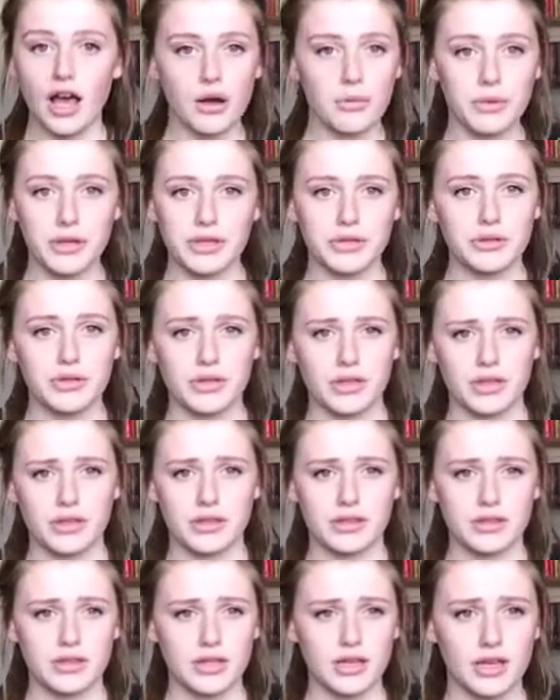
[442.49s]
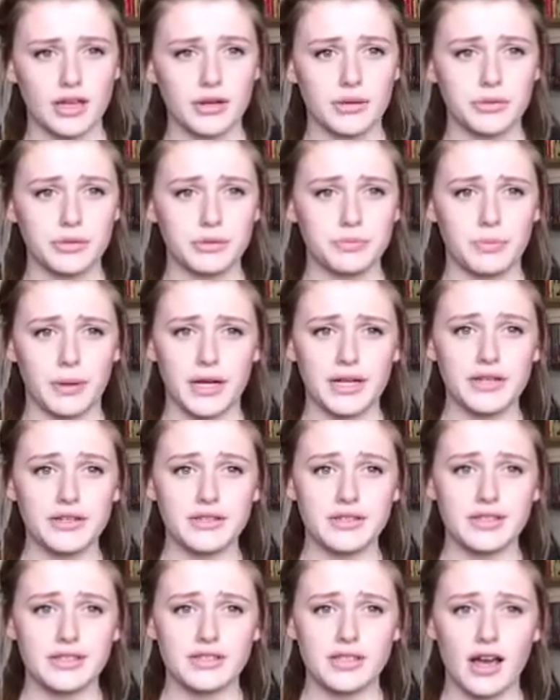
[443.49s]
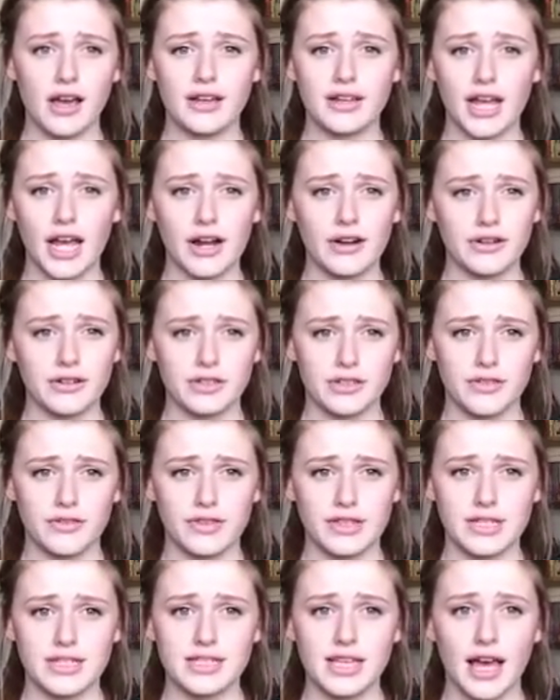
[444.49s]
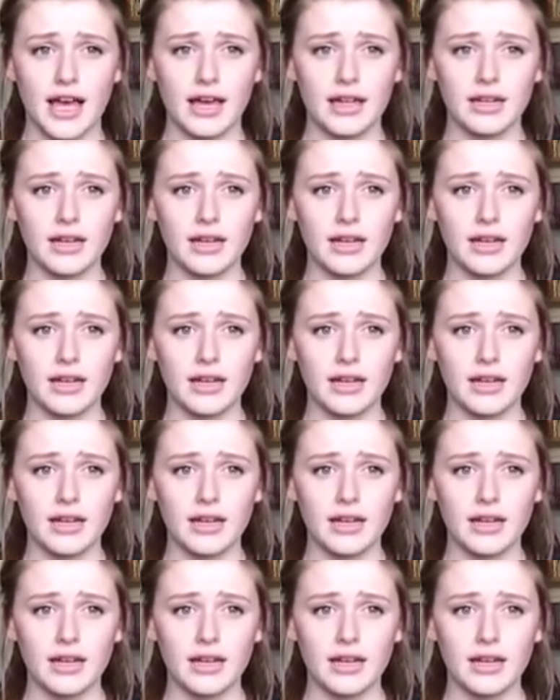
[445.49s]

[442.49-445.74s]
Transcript: And we thought that by using certain areas of the set,